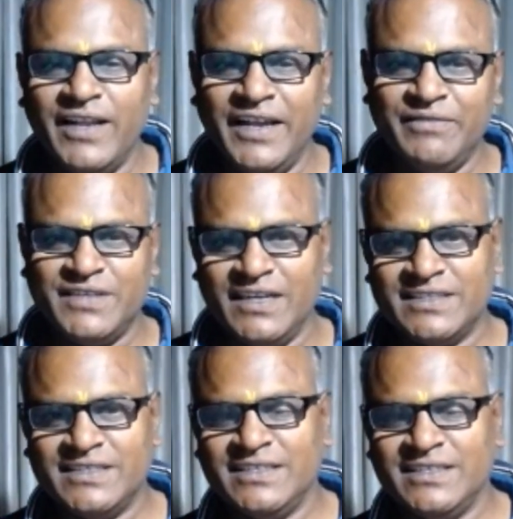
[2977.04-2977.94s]
life
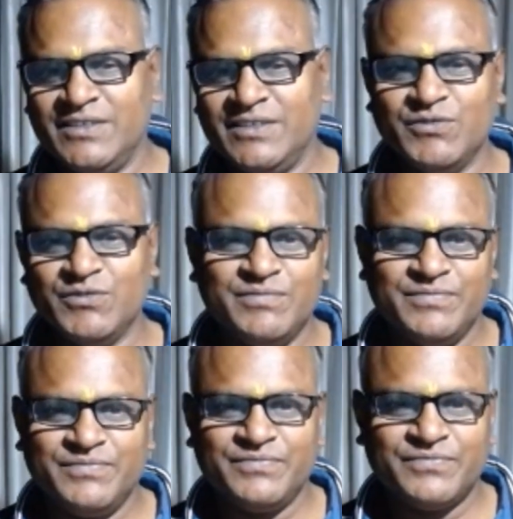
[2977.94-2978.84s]
success,
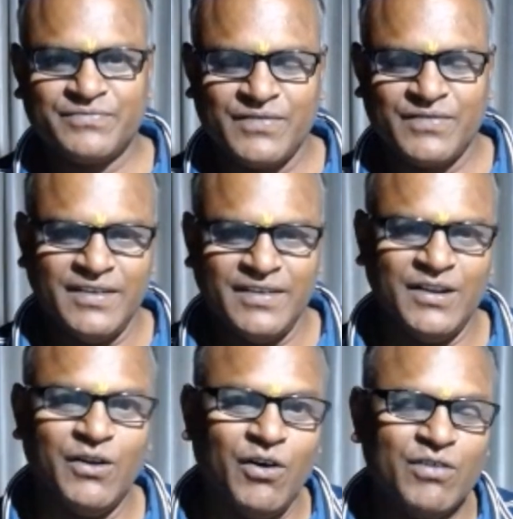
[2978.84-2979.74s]

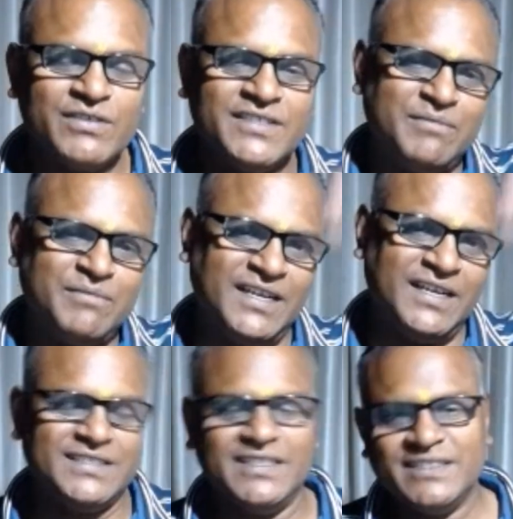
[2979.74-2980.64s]
long term
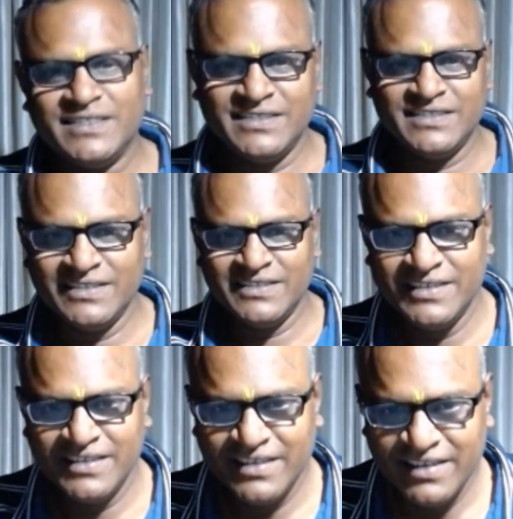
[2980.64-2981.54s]
success
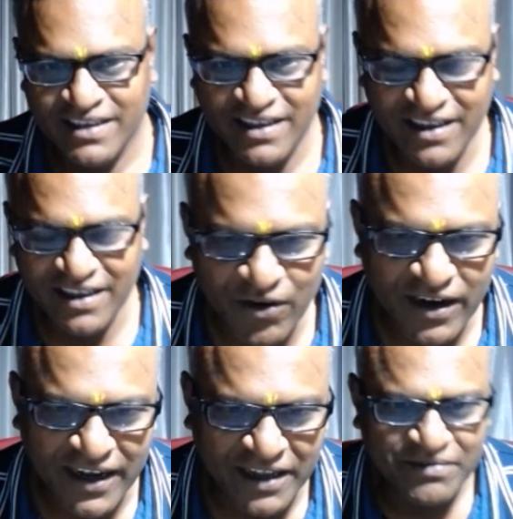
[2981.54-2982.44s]
in
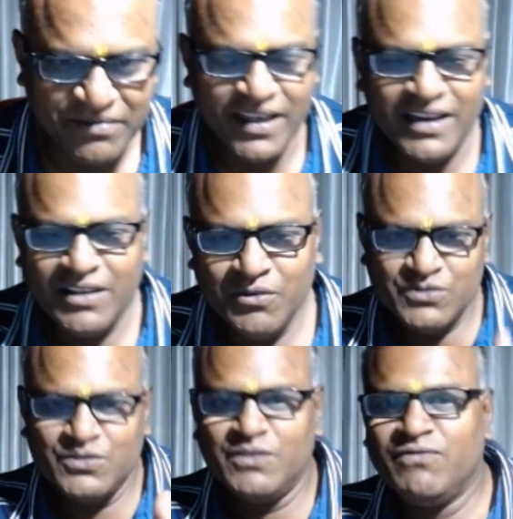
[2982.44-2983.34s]
your life, then you
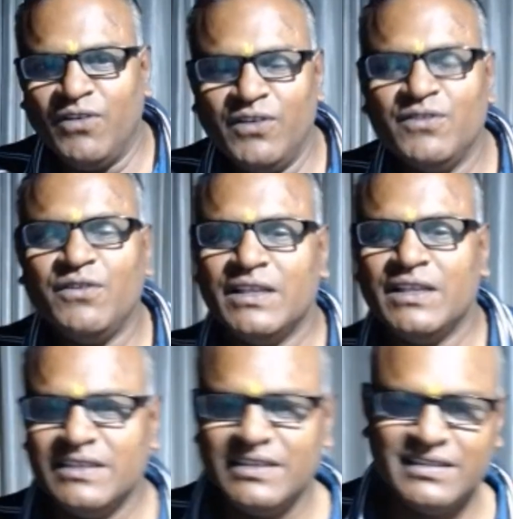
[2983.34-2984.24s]
should follow
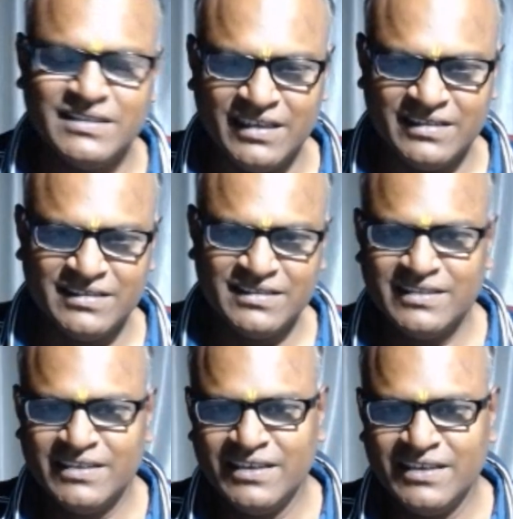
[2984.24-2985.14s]
all these things.
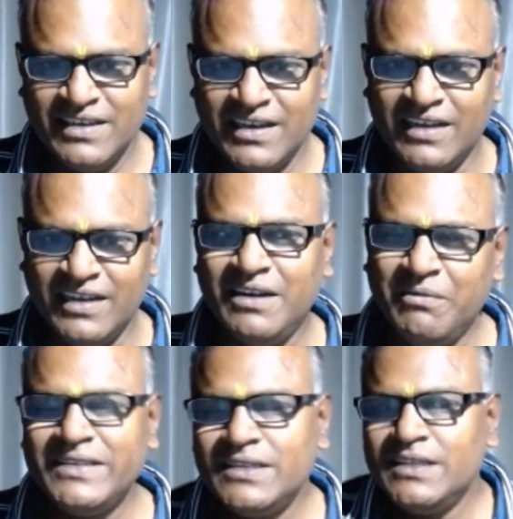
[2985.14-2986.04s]

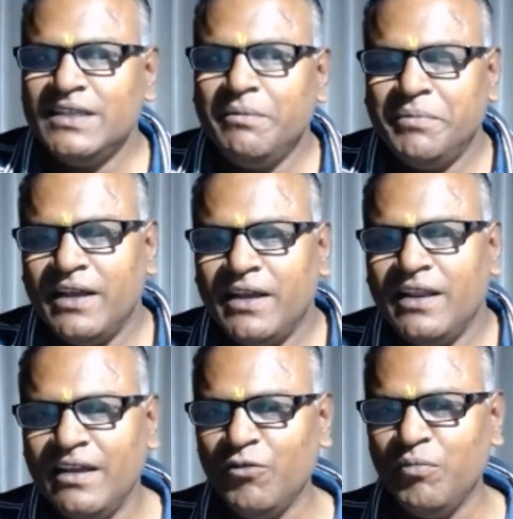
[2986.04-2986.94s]
Otherwise, in the
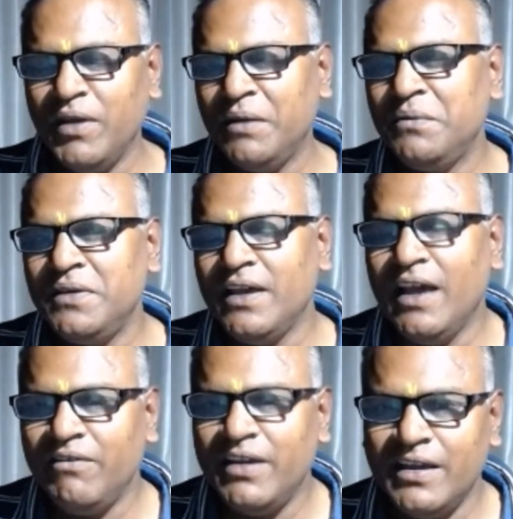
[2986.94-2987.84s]
beginning, you may be
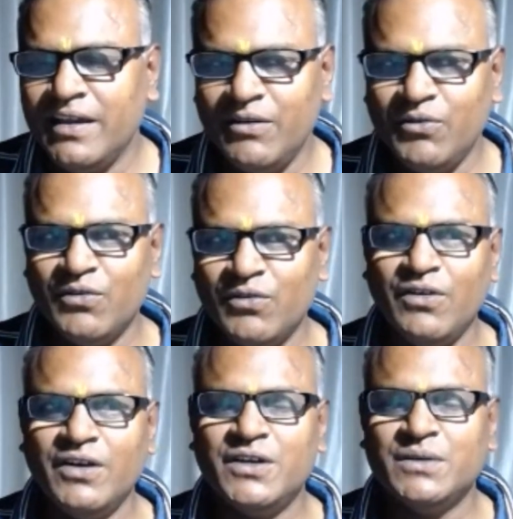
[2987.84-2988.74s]
having,
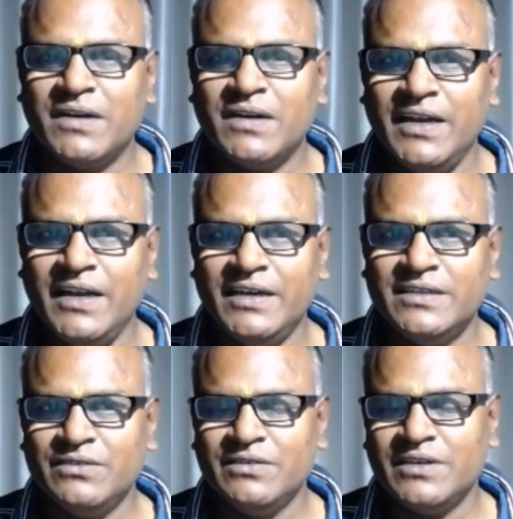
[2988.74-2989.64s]
lot of
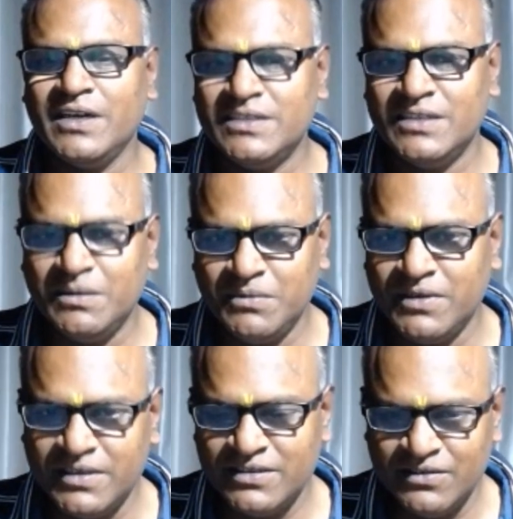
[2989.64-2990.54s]
clients or
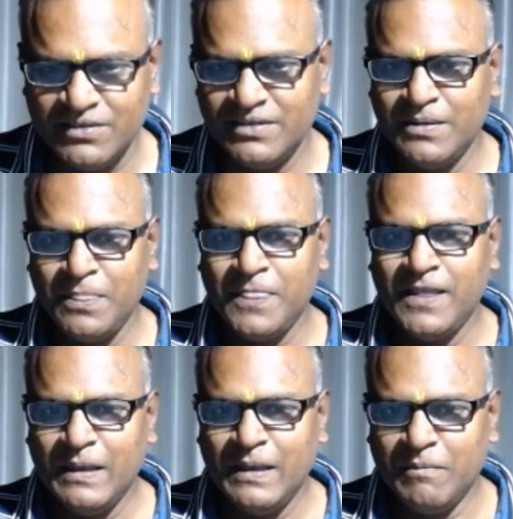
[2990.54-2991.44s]
customers,
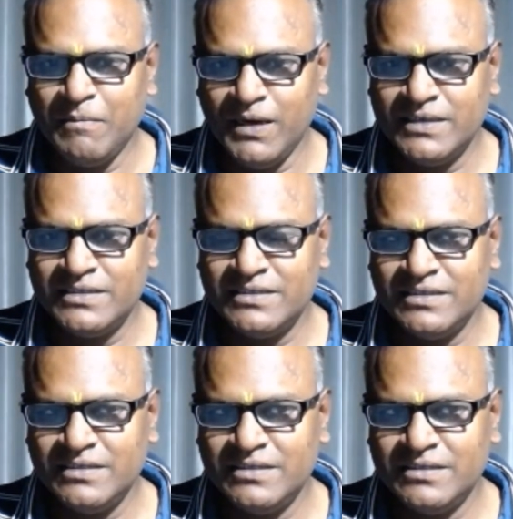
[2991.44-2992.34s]
but
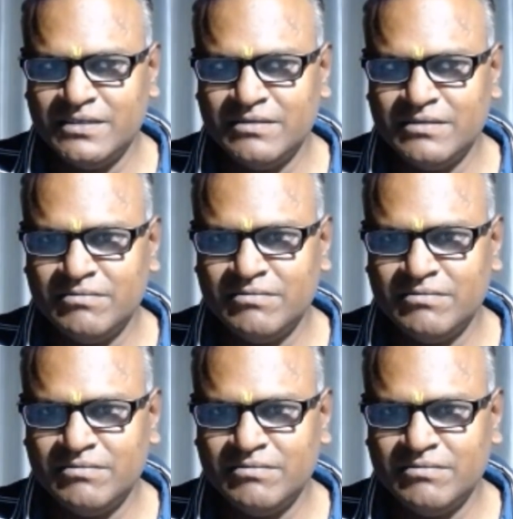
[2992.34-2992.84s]
the